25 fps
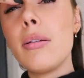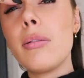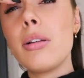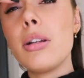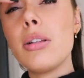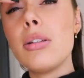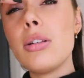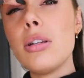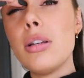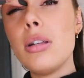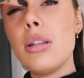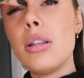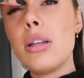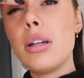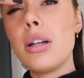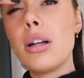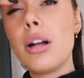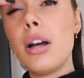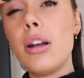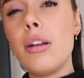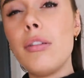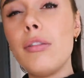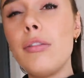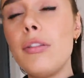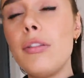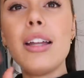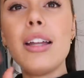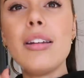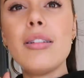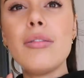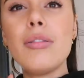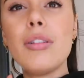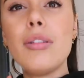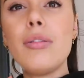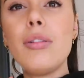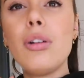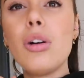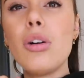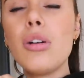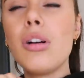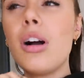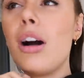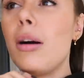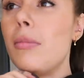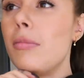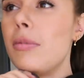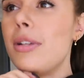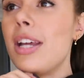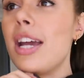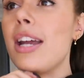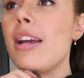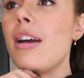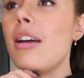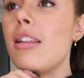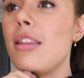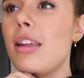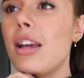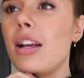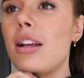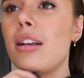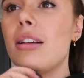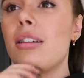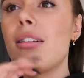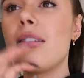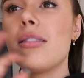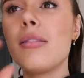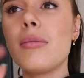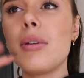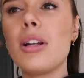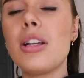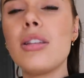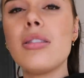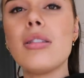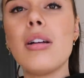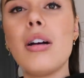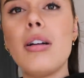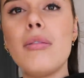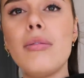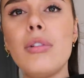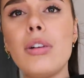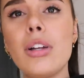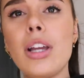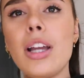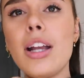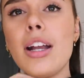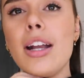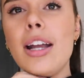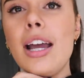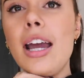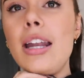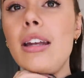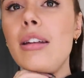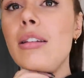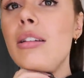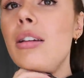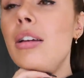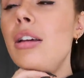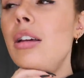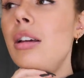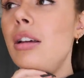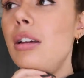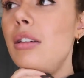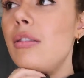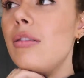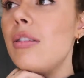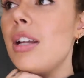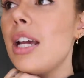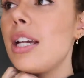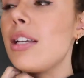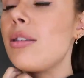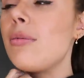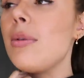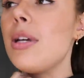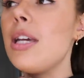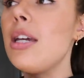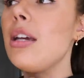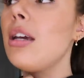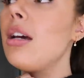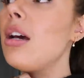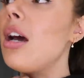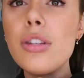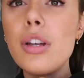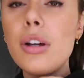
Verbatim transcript: I'm going to do the kind end of the vlog update I think because I'm going to start vlogging again for next week.